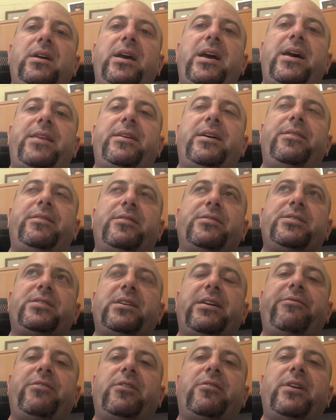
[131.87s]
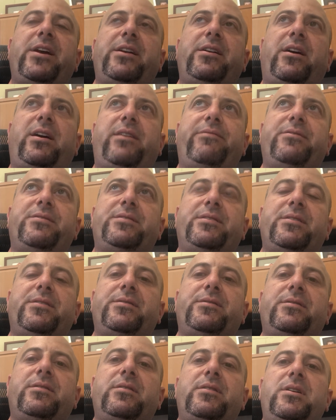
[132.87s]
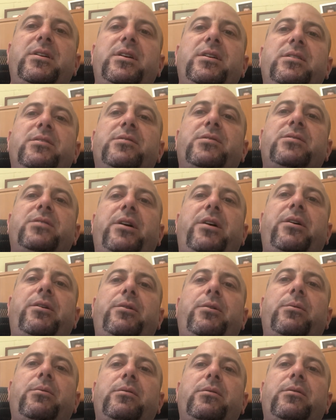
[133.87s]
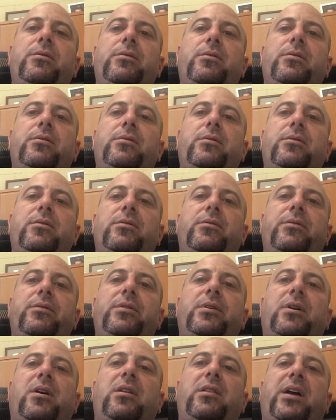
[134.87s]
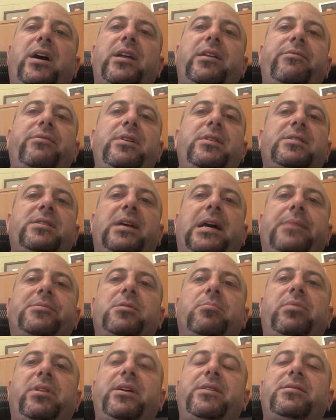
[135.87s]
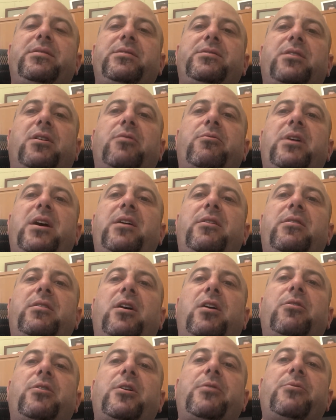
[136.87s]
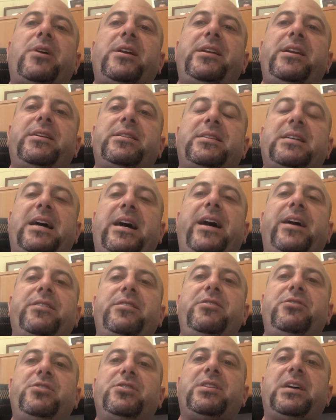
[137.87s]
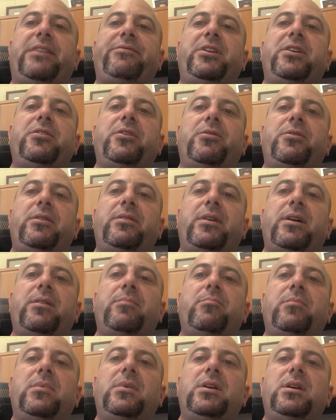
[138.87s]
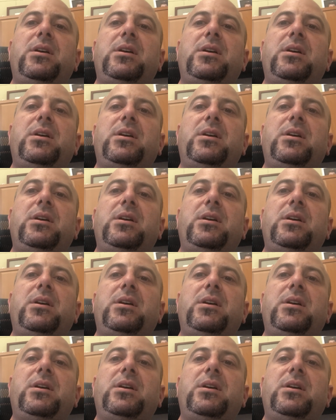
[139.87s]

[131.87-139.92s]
And then there's 7 or 8 offices. So a lot of these types of places are already intact. You just have to go to them.